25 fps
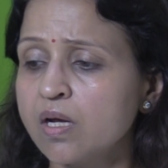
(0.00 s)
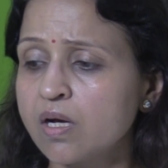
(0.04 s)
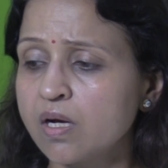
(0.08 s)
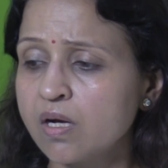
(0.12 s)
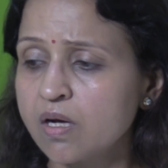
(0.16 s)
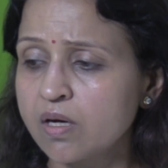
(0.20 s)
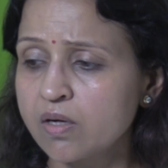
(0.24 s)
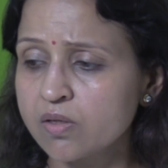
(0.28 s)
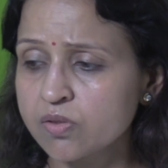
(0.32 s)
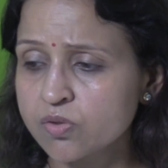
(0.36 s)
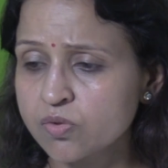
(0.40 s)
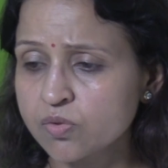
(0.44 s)

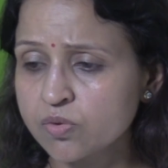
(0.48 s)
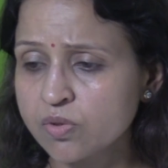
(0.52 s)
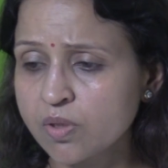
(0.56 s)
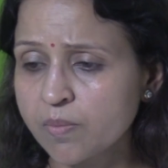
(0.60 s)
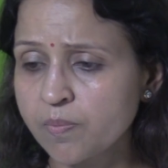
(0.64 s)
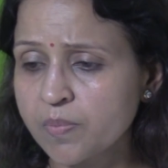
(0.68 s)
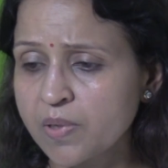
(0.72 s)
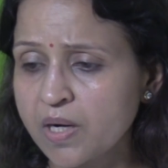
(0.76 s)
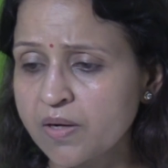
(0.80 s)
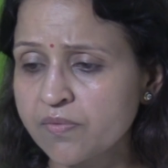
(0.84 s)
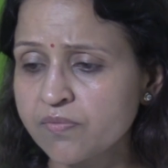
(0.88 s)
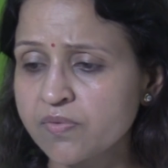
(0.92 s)
to
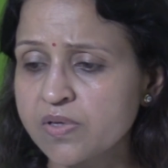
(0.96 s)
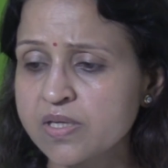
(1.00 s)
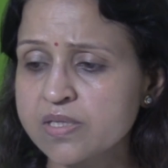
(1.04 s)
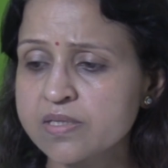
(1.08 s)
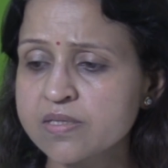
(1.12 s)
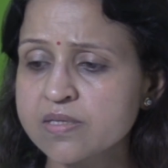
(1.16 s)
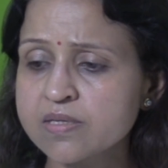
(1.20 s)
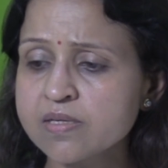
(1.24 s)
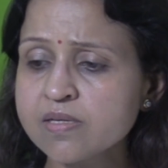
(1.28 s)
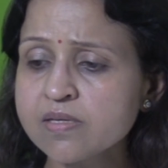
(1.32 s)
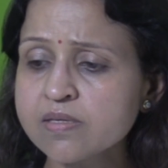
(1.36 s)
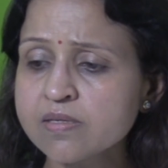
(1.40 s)
the blood
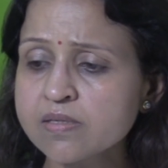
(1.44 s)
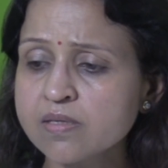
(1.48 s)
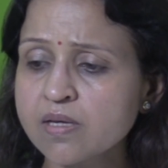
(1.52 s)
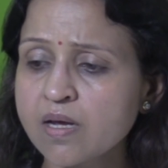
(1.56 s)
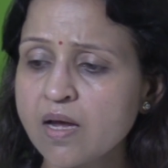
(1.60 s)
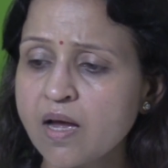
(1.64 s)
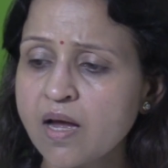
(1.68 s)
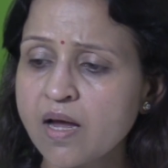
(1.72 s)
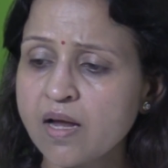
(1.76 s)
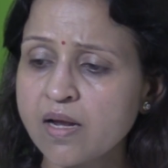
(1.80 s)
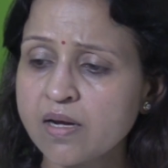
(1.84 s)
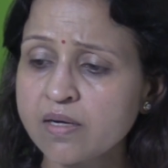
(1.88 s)
vessels,
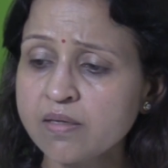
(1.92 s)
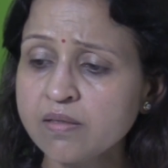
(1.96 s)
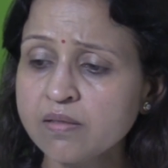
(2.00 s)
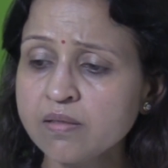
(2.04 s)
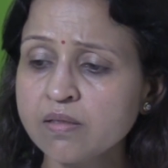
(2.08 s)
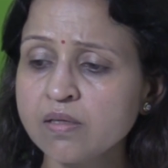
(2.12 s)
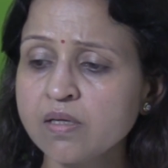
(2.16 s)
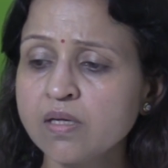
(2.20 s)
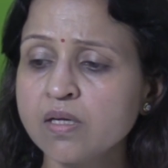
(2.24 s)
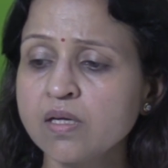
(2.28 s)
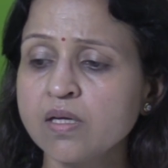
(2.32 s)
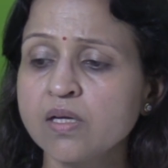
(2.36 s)
and
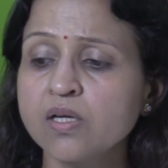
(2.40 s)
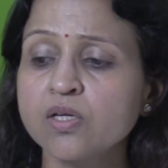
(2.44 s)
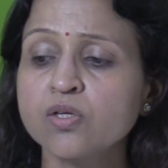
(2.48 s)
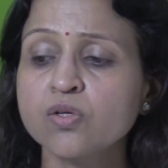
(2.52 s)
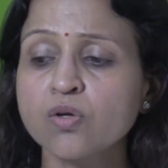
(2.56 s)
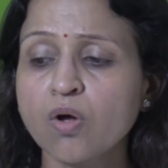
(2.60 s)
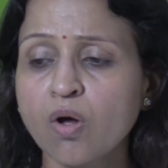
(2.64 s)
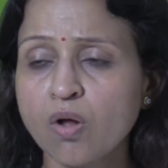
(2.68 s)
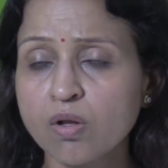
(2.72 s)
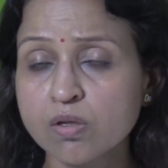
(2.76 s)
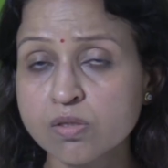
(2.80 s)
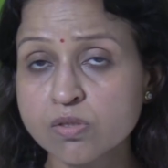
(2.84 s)

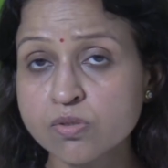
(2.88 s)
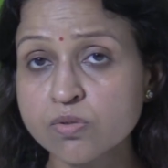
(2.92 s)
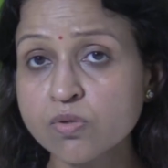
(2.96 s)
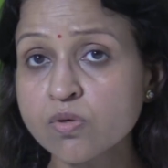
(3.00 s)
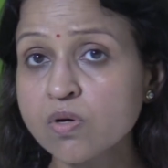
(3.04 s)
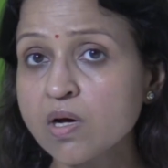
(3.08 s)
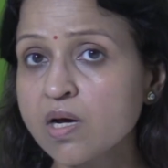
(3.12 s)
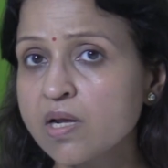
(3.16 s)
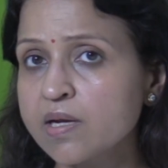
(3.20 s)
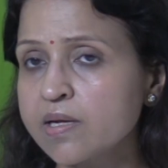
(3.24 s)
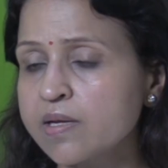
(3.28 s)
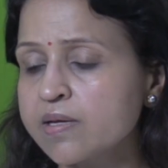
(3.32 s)
it also
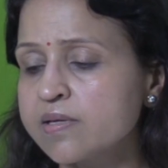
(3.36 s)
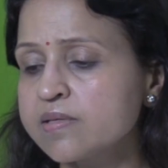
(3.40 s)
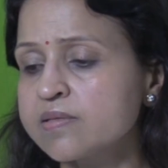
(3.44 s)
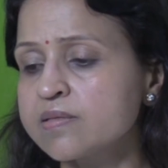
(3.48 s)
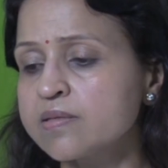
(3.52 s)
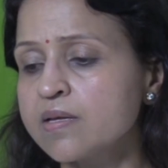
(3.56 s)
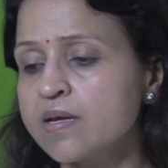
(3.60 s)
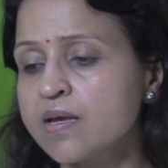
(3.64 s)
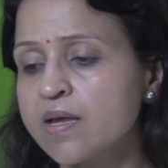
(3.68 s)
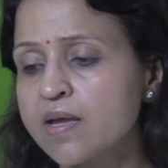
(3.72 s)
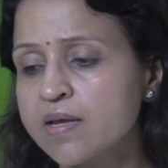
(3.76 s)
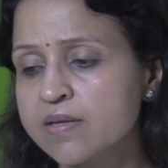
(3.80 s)
allays
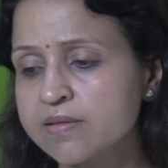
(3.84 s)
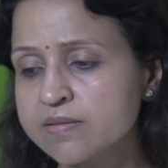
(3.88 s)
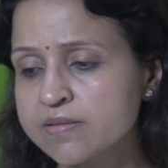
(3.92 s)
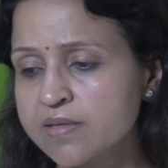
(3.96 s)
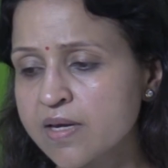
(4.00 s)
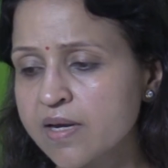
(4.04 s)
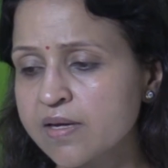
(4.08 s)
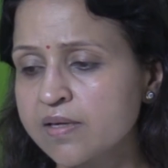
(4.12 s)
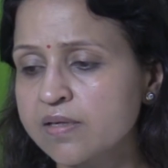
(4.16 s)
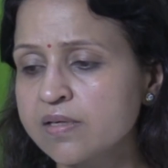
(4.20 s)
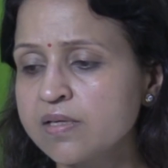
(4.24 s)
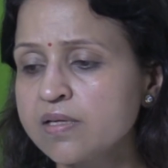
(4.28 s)
the
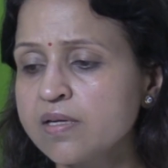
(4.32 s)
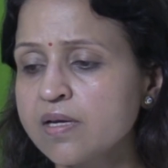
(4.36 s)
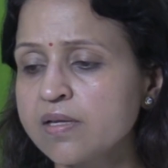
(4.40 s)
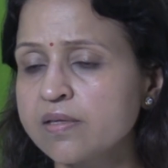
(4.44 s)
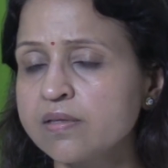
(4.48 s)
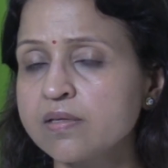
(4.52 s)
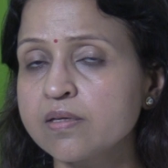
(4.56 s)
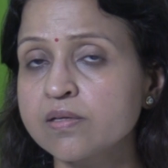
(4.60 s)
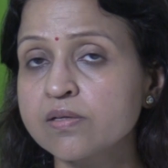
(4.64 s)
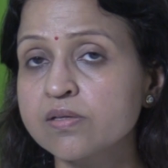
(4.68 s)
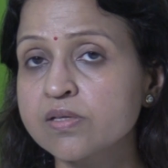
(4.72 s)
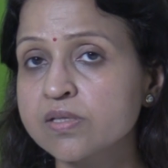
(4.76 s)
anxiety
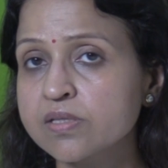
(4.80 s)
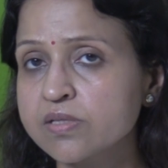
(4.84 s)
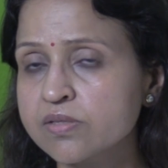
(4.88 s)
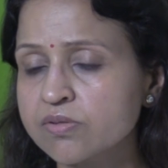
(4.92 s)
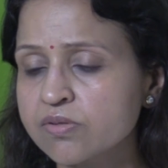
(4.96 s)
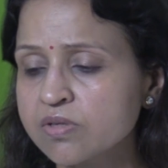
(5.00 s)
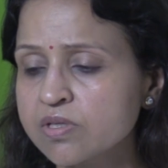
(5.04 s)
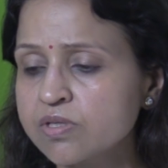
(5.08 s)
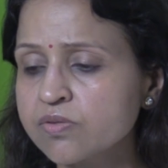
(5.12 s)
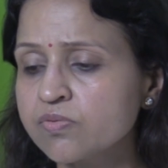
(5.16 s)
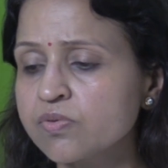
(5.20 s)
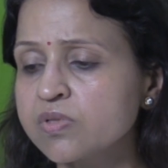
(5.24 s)
and the
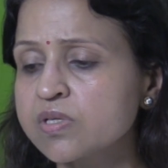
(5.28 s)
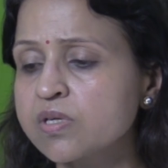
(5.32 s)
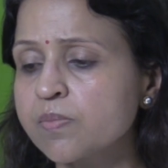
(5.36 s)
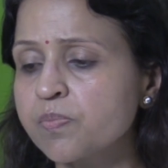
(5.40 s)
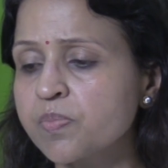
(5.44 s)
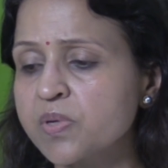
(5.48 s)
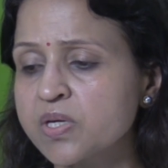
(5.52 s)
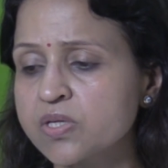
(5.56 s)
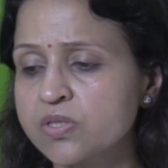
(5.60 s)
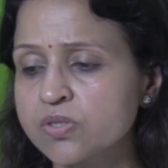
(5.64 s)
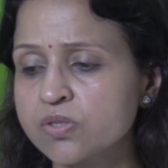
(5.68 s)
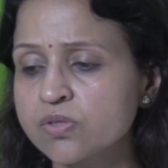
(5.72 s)
distress which a
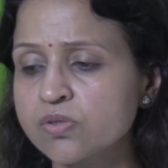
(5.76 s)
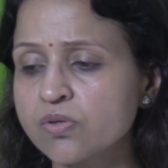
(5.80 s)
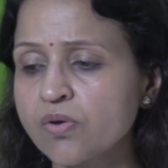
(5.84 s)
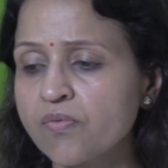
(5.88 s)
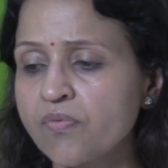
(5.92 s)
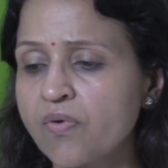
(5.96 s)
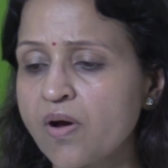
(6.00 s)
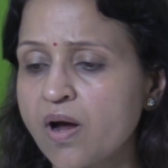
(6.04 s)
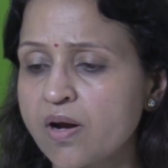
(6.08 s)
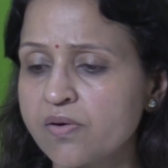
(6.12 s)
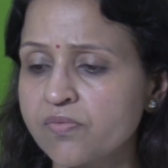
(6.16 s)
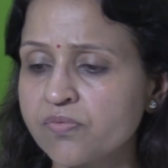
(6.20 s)
patient
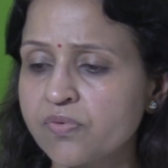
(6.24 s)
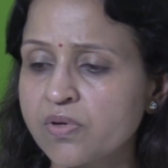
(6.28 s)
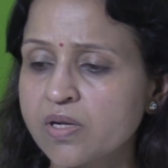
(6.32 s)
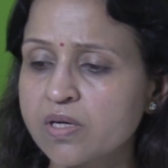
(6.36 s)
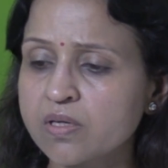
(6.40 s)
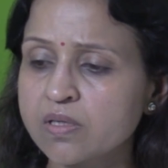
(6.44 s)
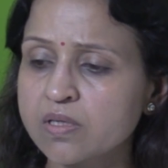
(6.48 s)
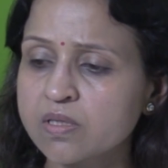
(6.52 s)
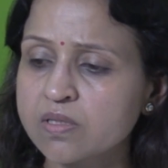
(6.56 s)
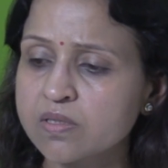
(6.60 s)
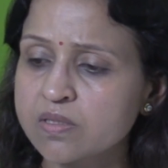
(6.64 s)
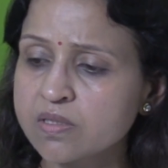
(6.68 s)
of heart
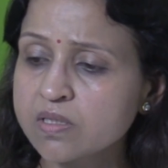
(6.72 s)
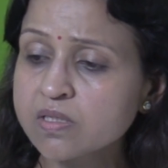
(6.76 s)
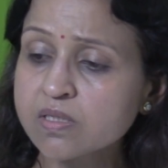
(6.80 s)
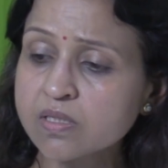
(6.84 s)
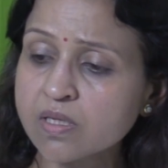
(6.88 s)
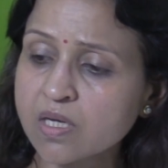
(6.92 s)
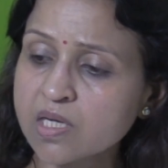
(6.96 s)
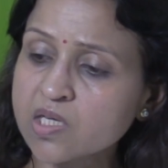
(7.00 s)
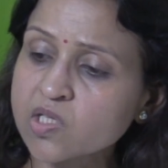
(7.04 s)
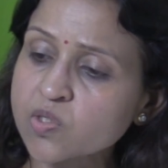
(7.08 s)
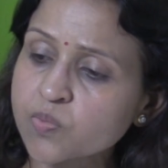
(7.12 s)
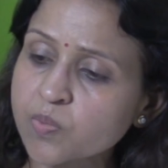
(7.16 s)
failure is
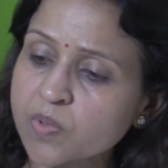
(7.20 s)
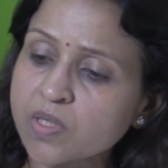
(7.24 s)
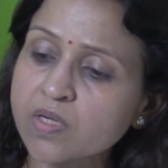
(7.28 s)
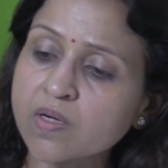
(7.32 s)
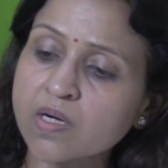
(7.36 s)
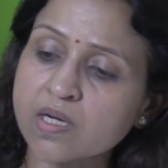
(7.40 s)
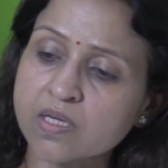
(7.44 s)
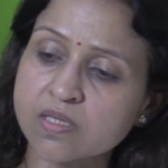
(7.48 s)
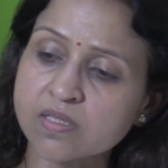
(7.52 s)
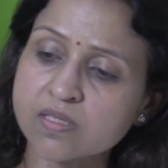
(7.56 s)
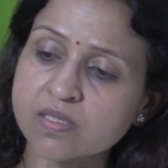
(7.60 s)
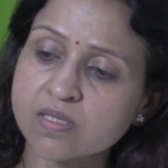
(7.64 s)

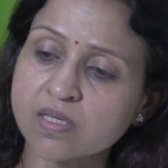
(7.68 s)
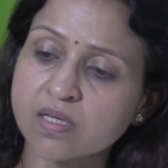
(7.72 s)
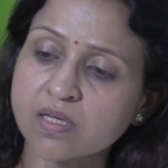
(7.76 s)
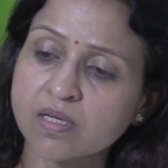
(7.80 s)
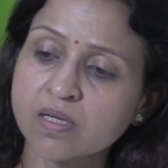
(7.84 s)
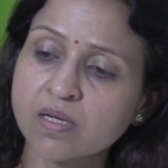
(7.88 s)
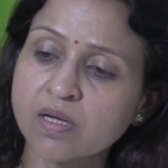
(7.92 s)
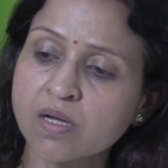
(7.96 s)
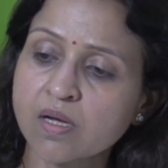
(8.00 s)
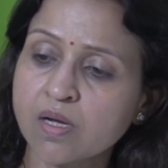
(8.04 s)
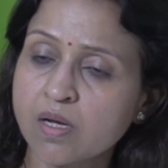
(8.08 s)
experiencing.